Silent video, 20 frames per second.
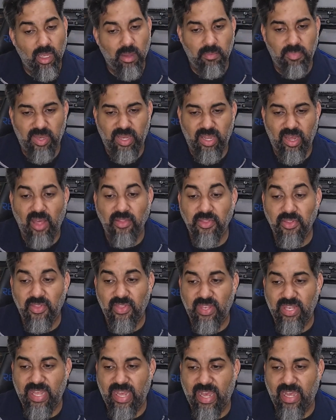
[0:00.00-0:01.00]
But other
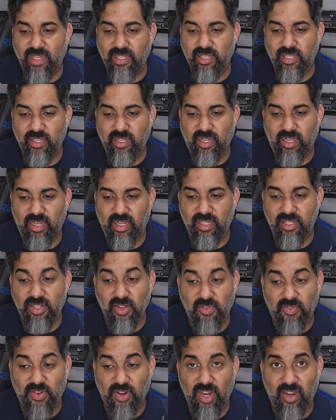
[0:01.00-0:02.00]
than that,
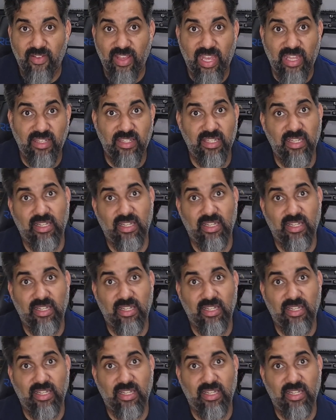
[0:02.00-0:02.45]
so far I've had